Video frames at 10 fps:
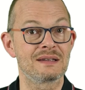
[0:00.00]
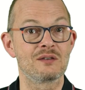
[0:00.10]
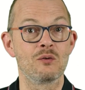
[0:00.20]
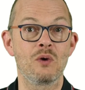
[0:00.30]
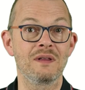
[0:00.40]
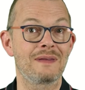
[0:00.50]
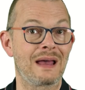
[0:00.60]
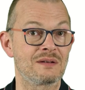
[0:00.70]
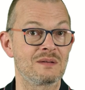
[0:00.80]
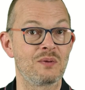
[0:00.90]
to
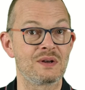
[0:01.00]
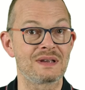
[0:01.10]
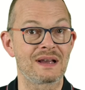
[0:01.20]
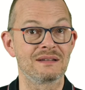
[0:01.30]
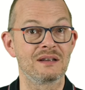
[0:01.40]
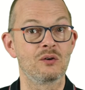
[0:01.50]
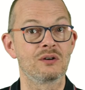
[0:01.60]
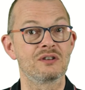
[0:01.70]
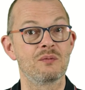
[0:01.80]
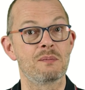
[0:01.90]
1000 per second in
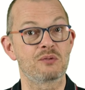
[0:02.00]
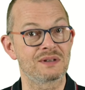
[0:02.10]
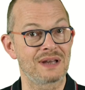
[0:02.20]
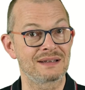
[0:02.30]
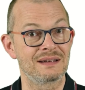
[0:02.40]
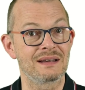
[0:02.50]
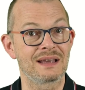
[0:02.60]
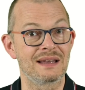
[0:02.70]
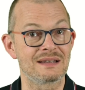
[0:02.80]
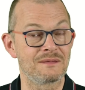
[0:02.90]
order to be protected
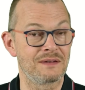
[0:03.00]
against